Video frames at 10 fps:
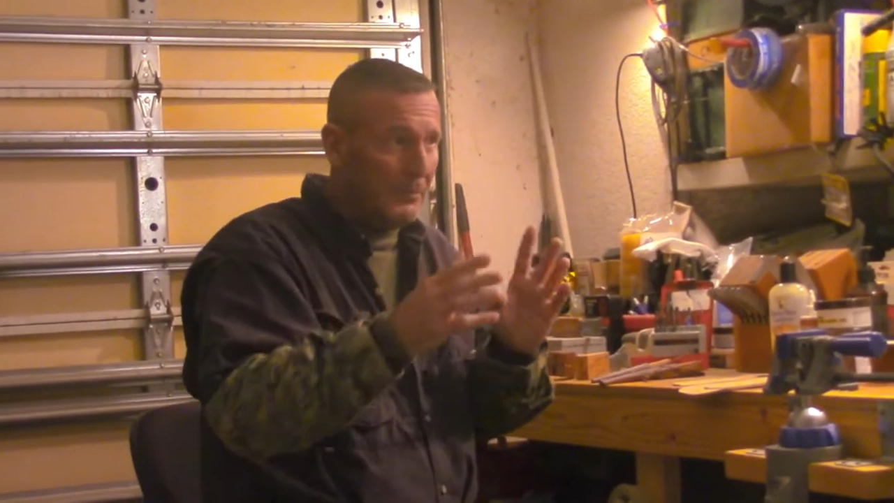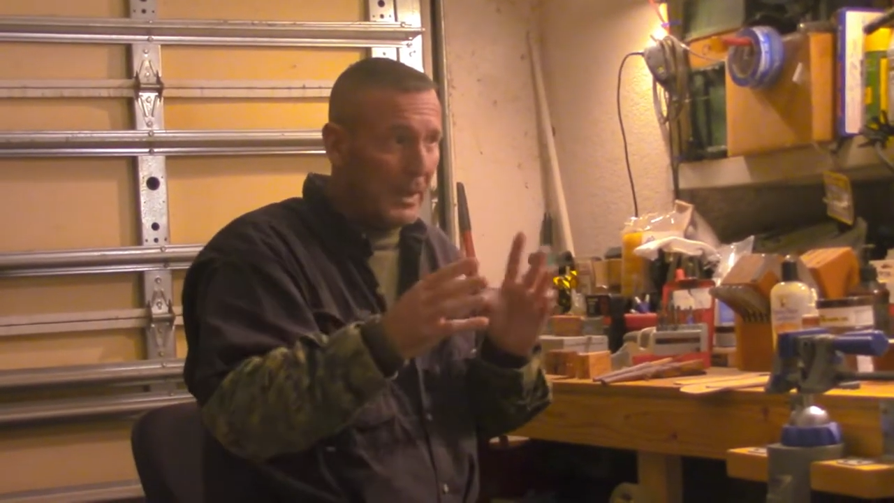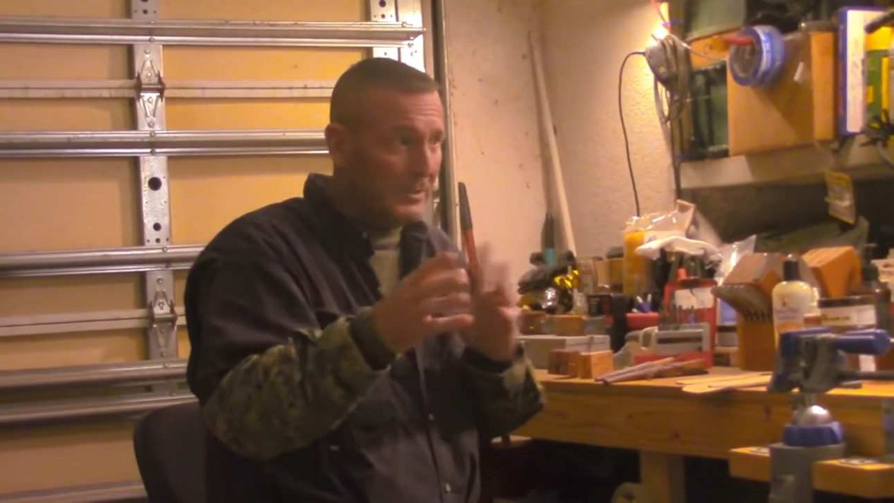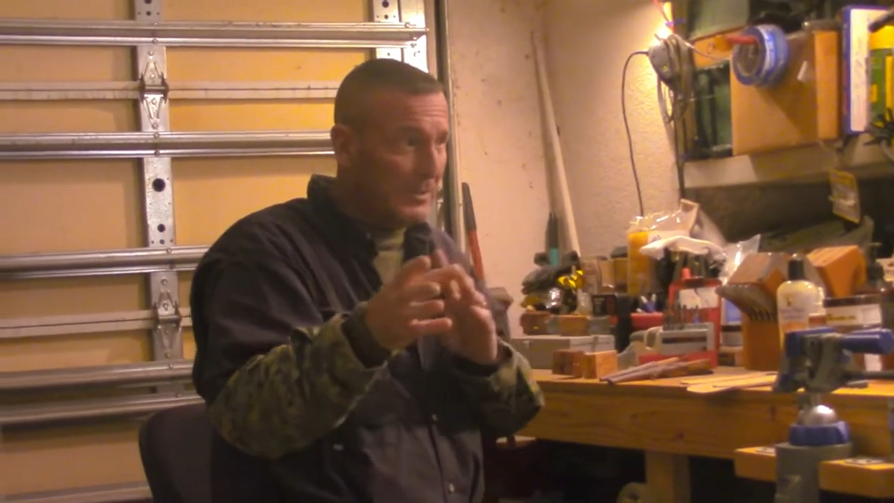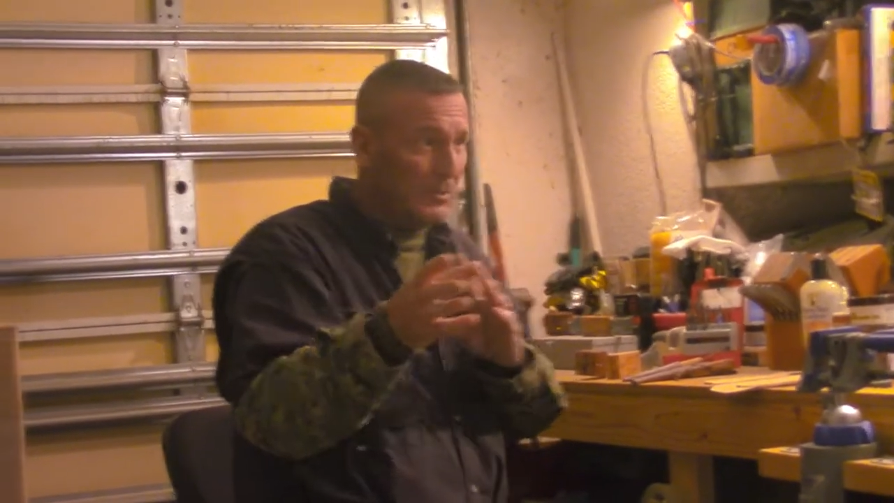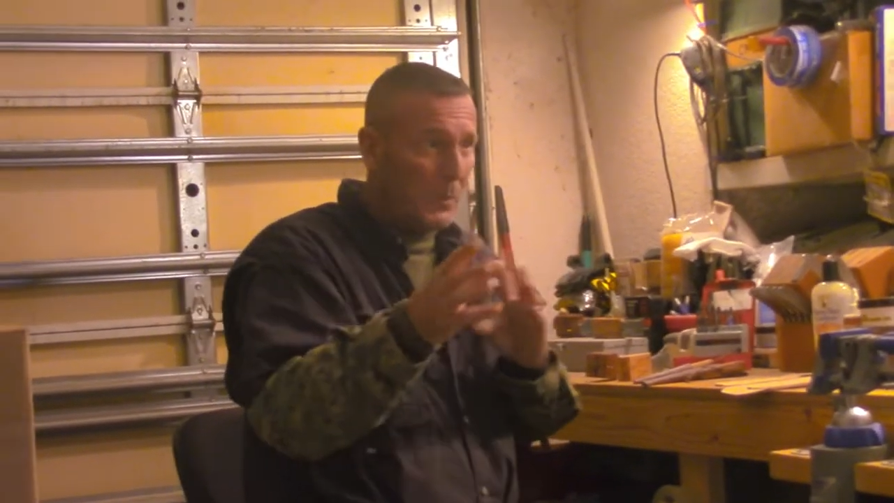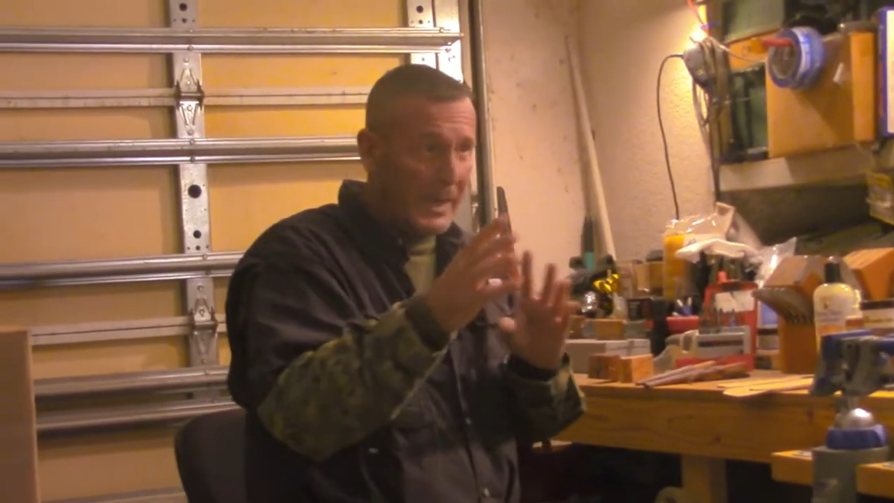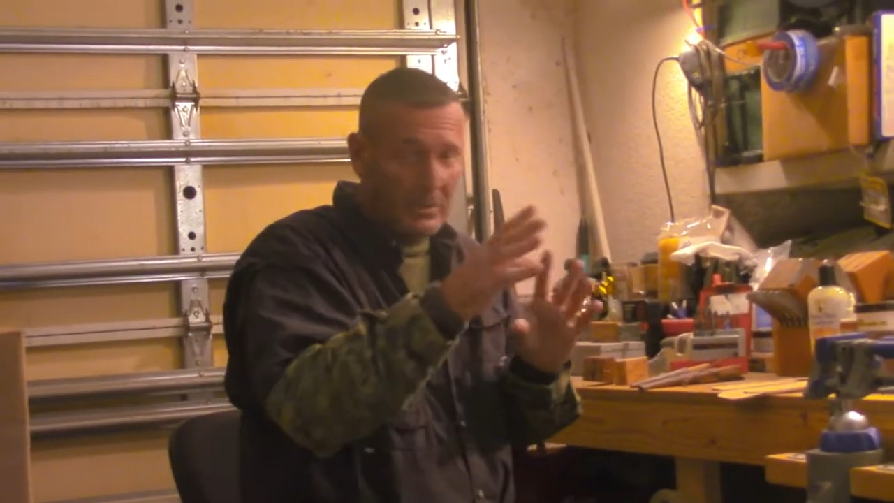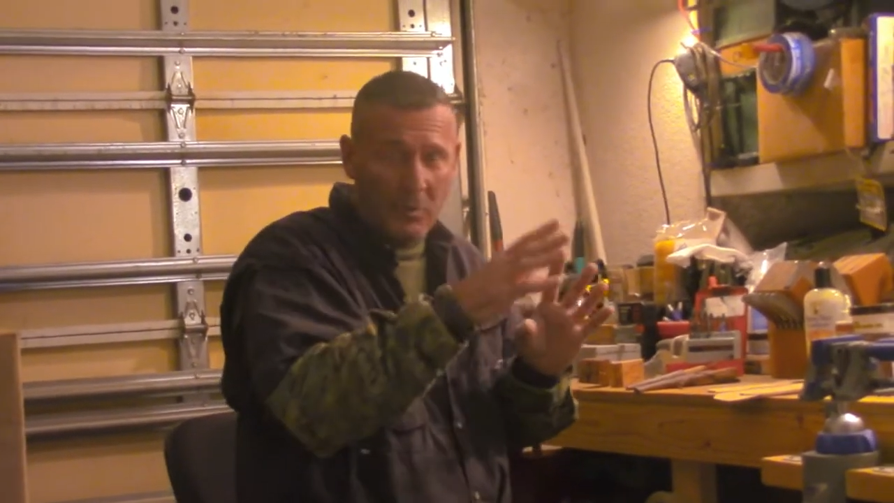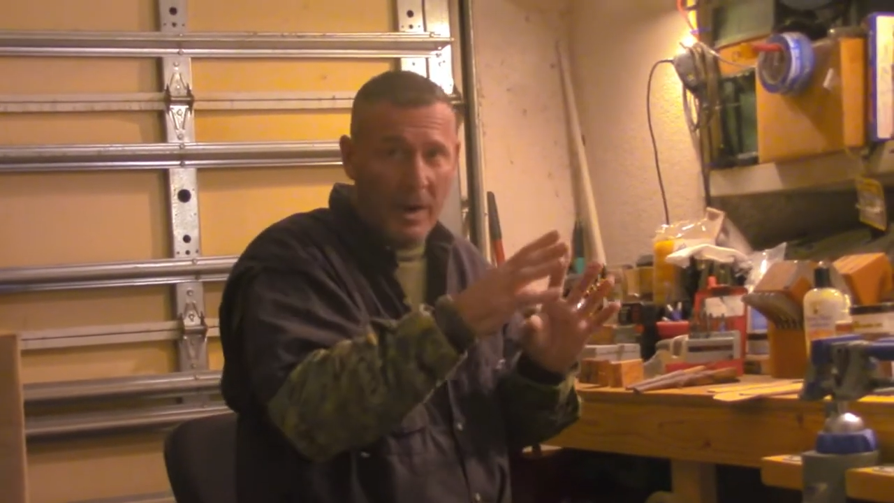nuts this
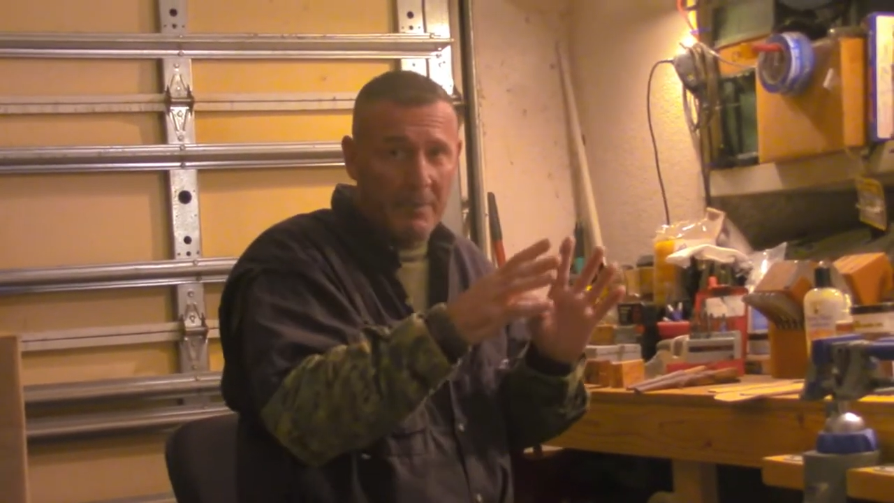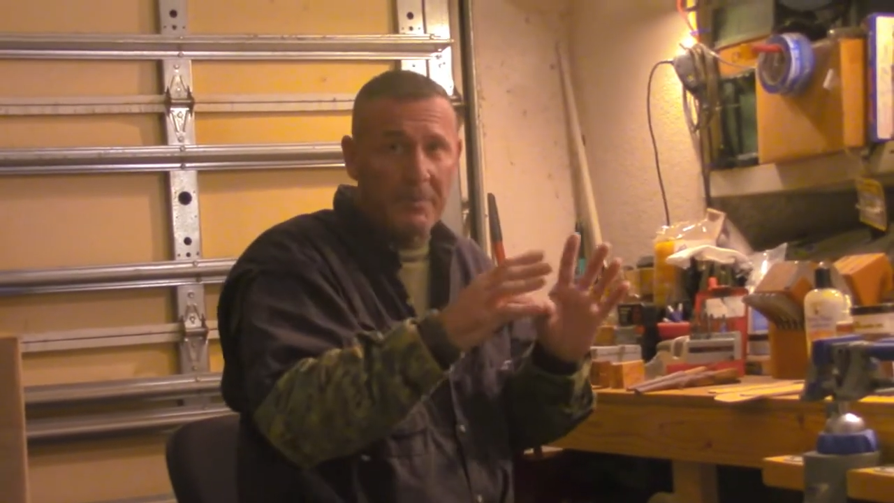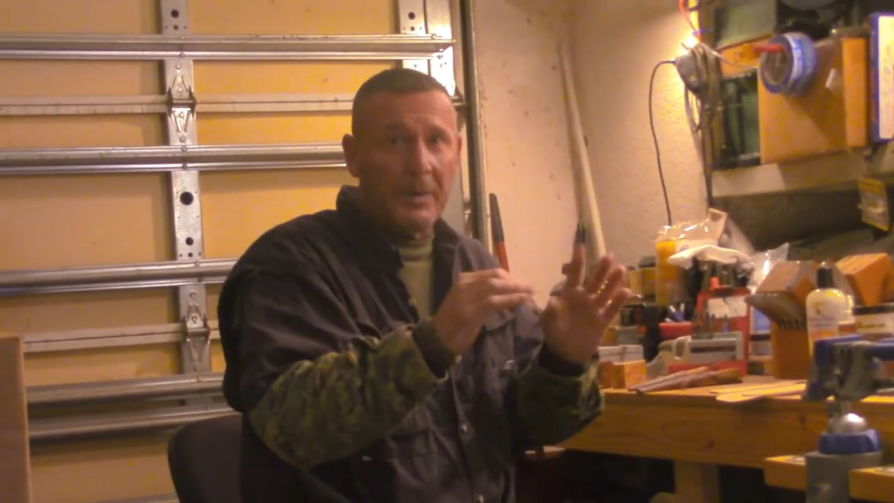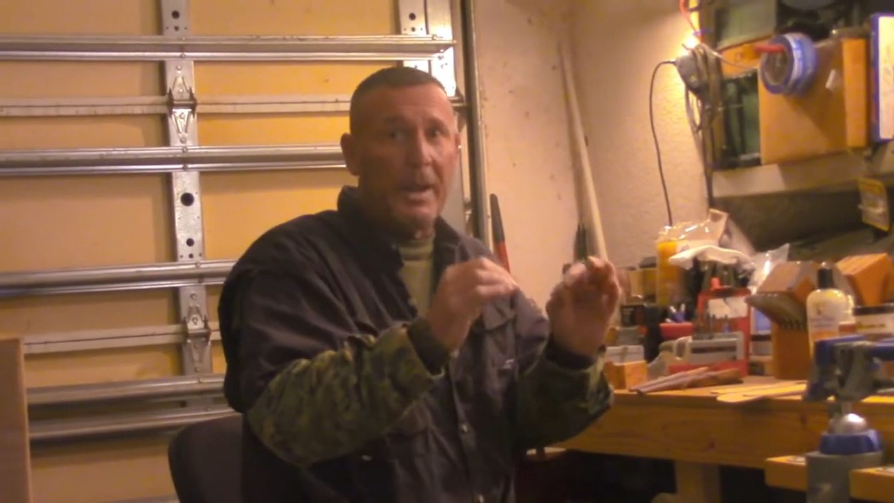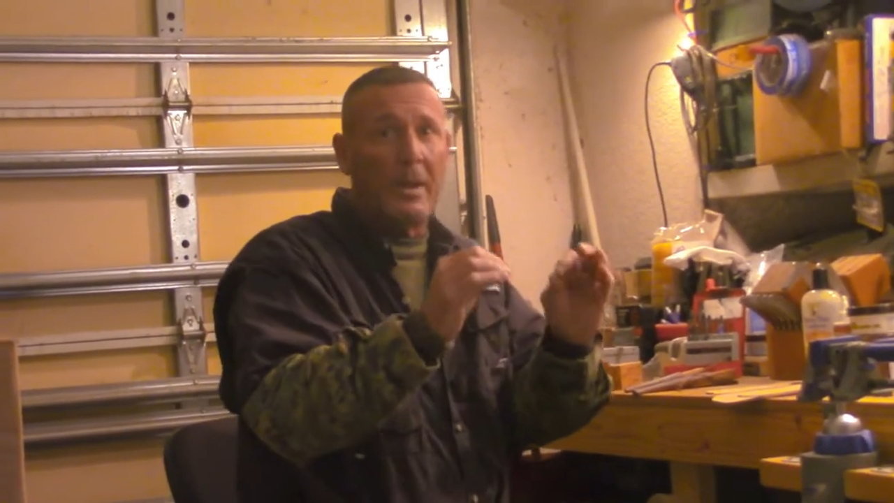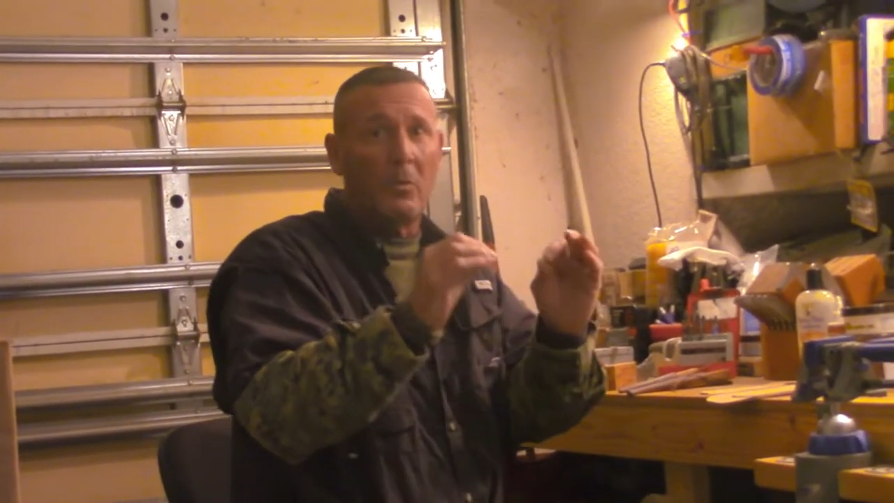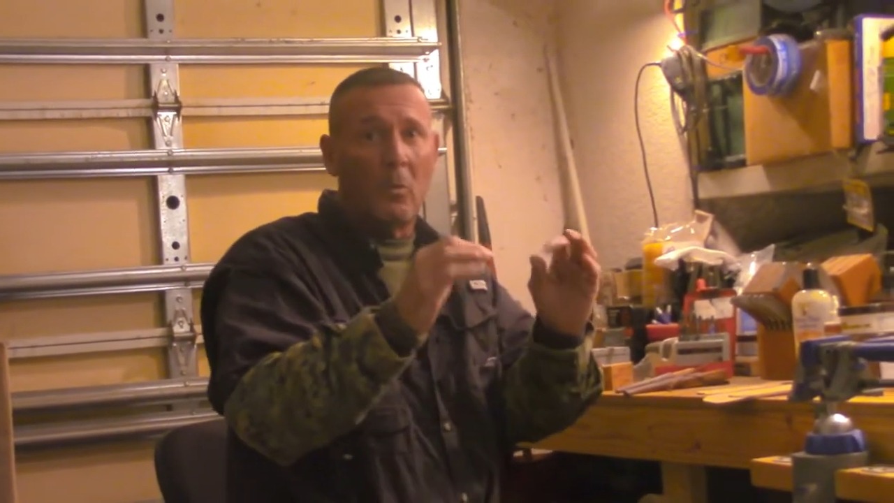week trying to figure out